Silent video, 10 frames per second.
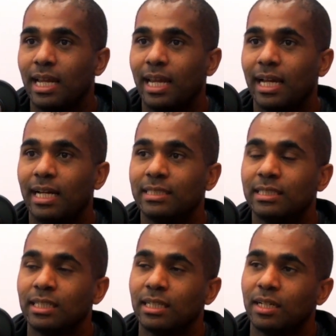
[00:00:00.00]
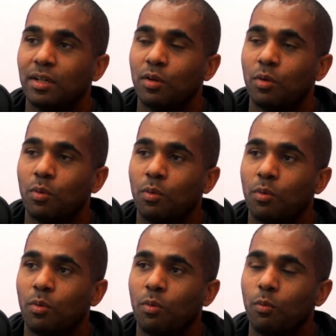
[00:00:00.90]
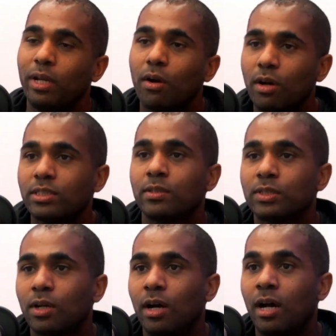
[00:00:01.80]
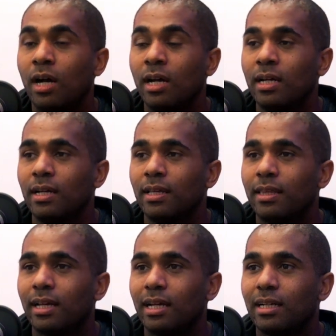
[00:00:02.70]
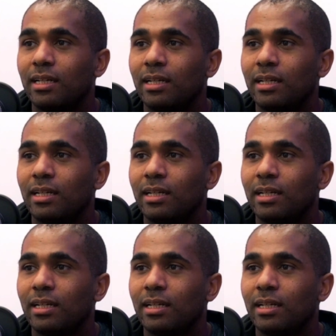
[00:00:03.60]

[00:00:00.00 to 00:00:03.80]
And we also saw that,